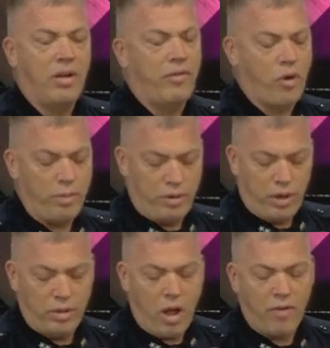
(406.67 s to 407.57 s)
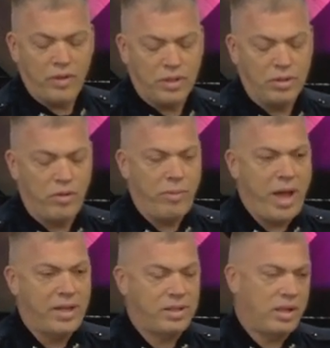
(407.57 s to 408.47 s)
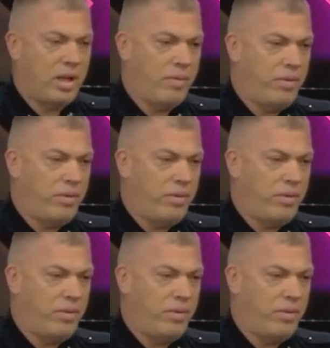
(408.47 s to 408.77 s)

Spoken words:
our former officers who have passed.